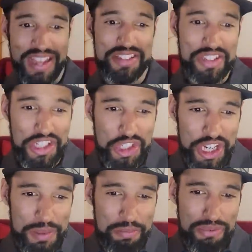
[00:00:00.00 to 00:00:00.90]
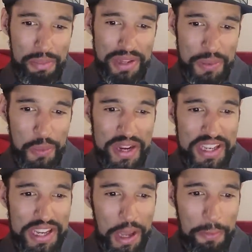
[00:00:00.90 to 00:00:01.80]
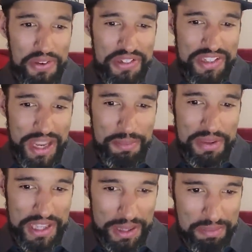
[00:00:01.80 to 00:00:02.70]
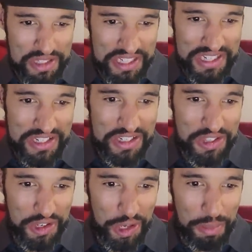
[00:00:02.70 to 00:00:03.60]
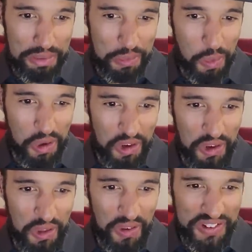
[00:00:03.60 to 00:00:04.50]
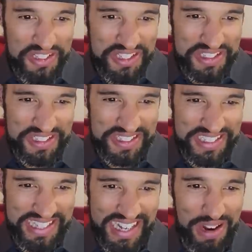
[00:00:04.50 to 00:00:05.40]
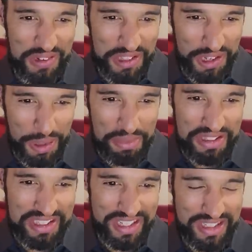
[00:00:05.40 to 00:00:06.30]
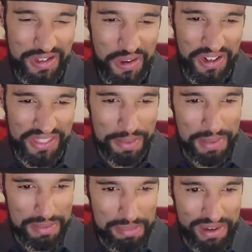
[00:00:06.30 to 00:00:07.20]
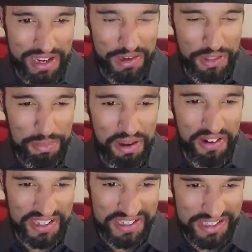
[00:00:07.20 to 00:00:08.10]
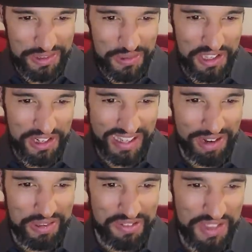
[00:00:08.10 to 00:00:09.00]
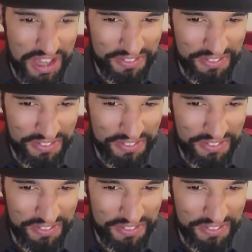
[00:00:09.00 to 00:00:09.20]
as a DJ, probably waking up at 10 p.m. to get into the club at 1 o'clock, to get out of the club at 6 o'clock, and then maybe play another party until the early hours of the